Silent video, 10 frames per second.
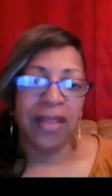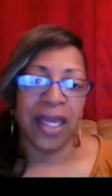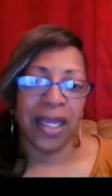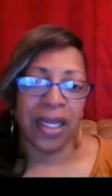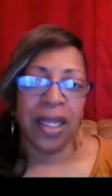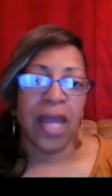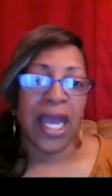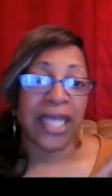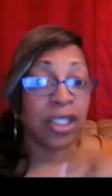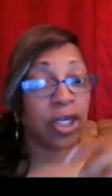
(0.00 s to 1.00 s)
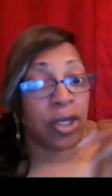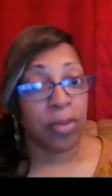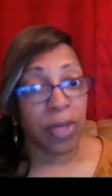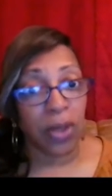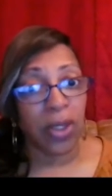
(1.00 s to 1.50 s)
then as a
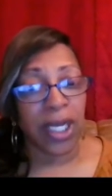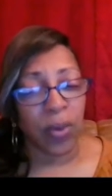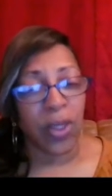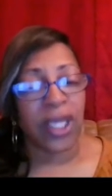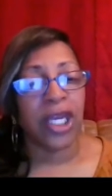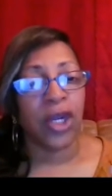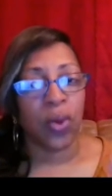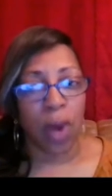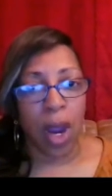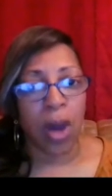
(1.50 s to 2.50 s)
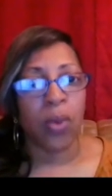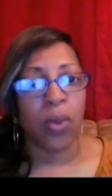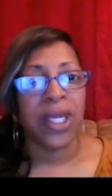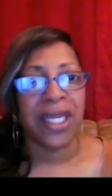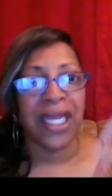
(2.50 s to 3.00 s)
community we can grow,
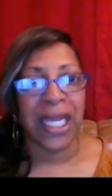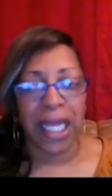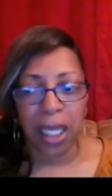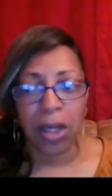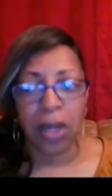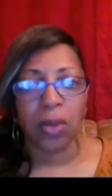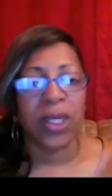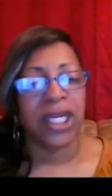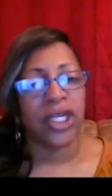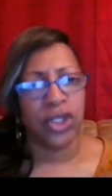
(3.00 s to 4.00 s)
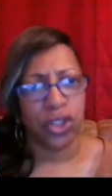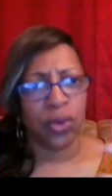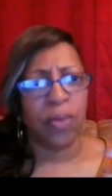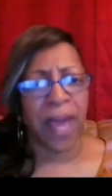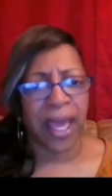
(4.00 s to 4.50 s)
we can heal, we can
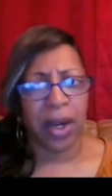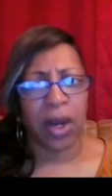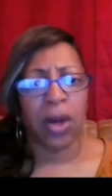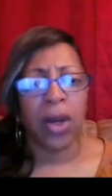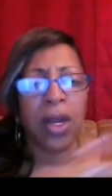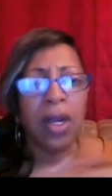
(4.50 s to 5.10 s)
do better.